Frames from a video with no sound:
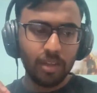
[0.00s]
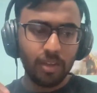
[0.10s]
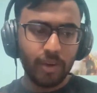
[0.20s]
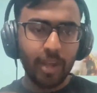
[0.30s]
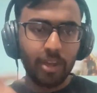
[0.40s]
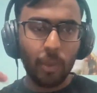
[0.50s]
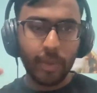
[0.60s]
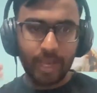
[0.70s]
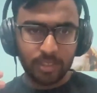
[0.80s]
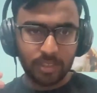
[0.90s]
right now in
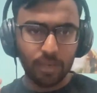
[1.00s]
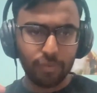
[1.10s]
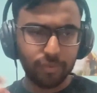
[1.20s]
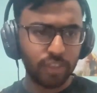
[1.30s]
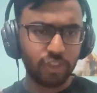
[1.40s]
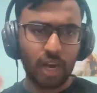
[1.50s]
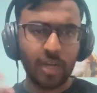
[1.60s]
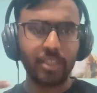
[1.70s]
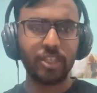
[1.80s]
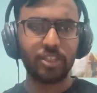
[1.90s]
SF. They
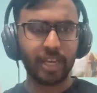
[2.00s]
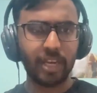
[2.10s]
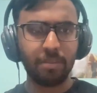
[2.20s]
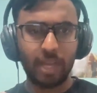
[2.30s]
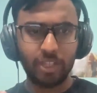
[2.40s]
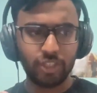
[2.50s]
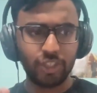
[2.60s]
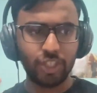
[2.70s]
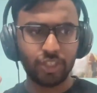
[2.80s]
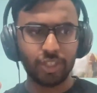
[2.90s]
started their second batch
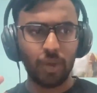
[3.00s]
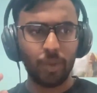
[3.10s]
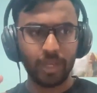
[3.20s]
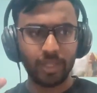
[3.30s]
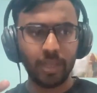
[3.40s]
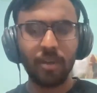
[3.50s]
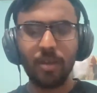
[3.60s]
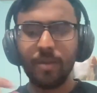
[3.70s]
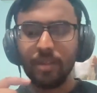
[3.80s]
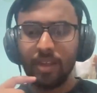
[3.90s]
just now, I think,
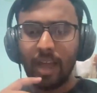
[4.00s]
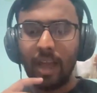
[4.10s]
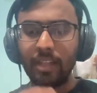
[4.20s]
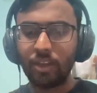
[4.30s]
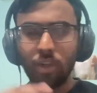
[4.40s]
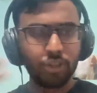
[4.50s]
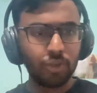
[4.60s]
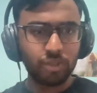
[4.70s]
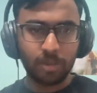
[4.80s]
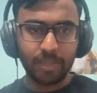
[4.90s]
and they also
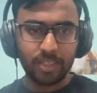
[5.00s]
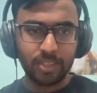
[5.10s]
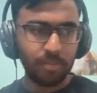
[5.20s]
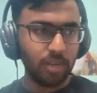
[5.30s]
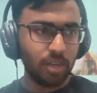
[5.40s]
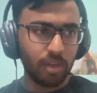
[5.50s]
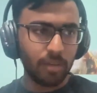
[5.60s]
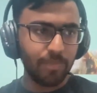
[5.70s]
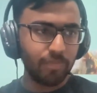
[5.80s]
do something similar.